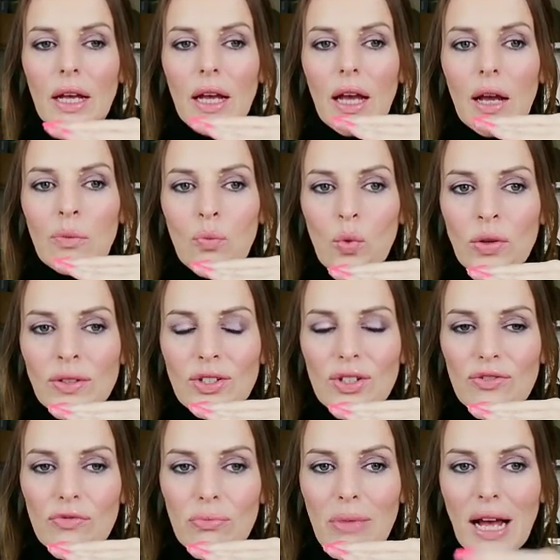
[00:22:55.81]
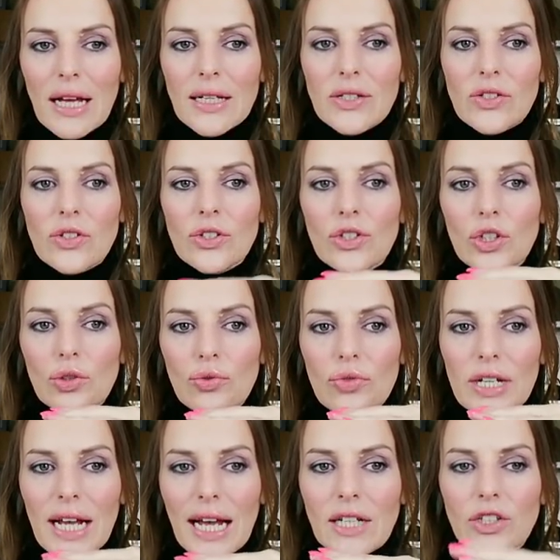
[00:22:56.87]
And once you've mastered your
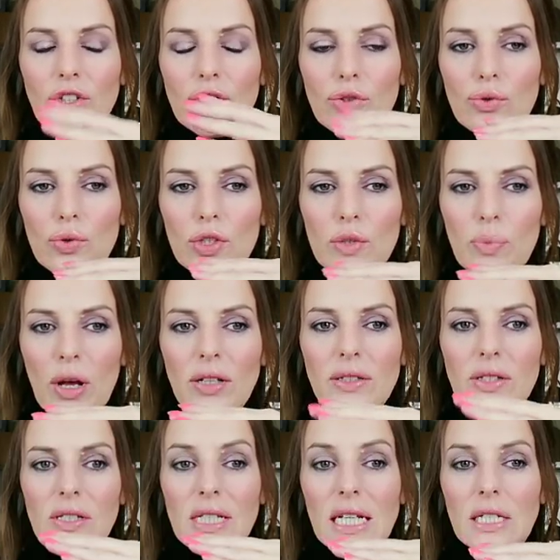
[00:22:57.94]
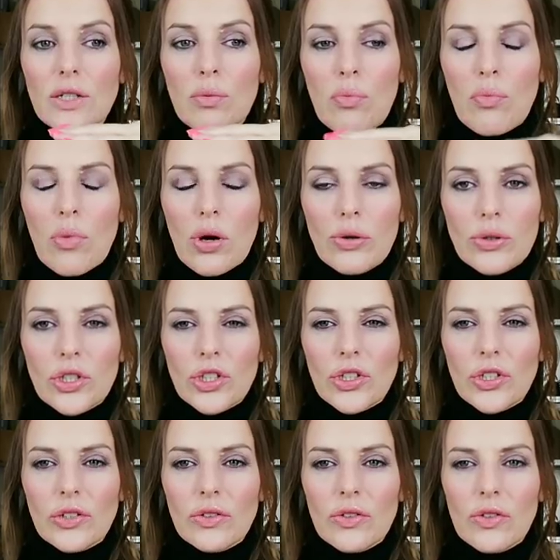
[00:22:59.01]
reactions, responses and
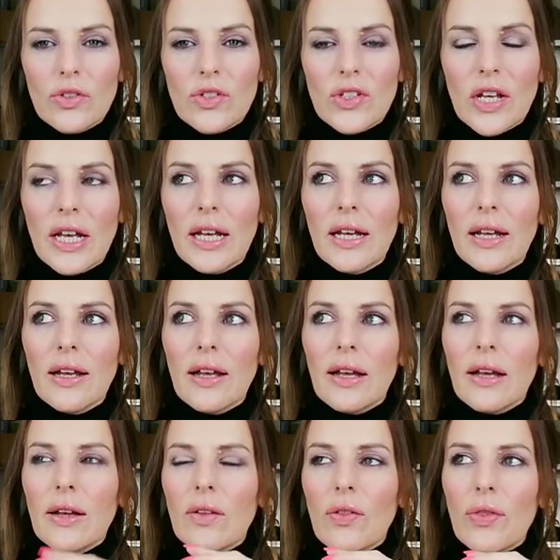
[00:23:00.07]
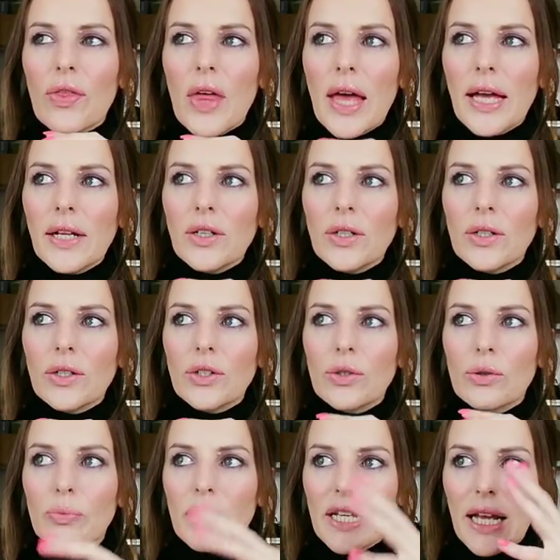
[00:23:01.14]
emotions, then you'll
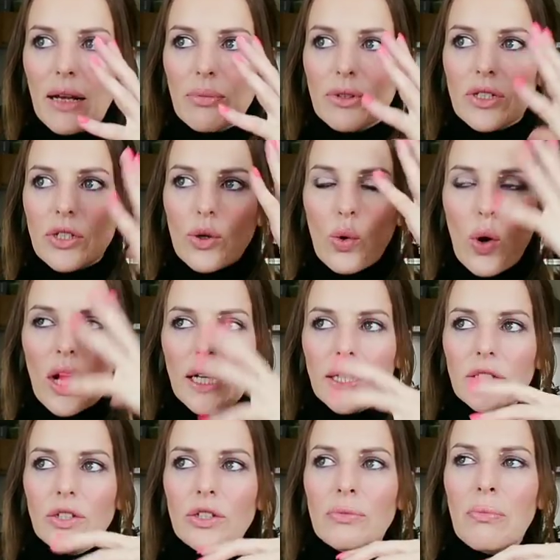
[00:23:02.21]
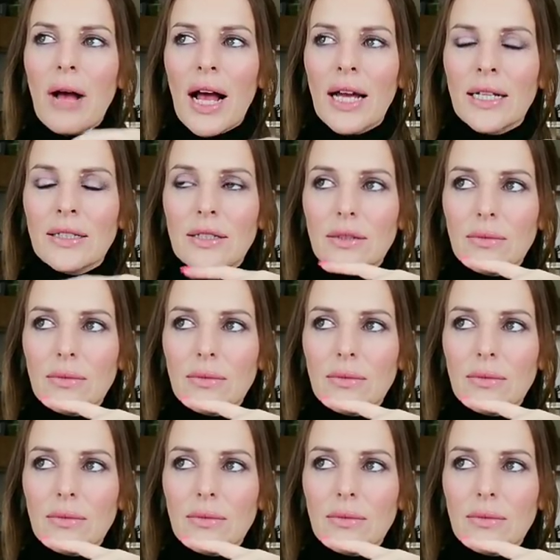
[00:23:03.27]
be able to quiet your mind